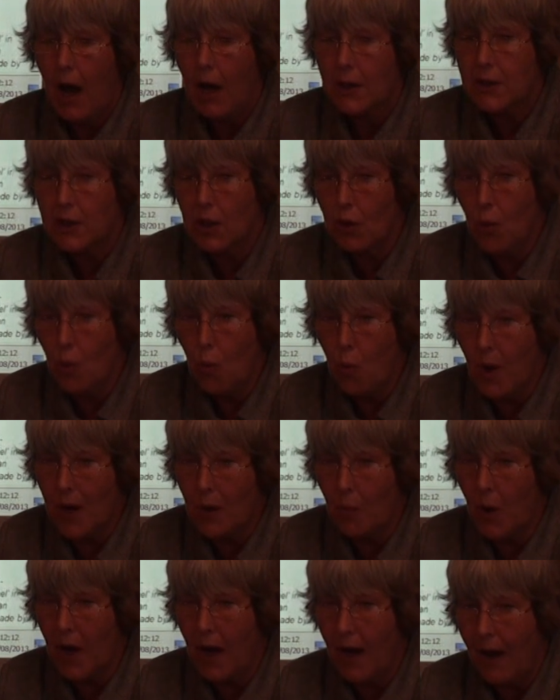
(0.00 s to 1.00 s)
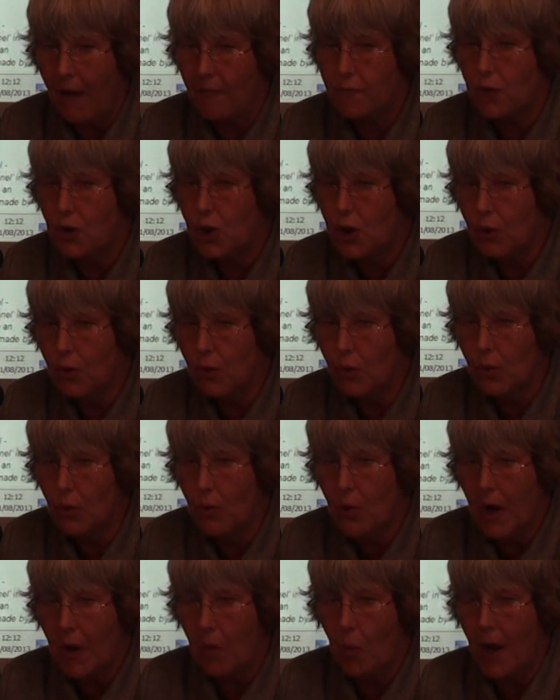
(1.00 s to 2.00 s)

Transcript: So when we have two,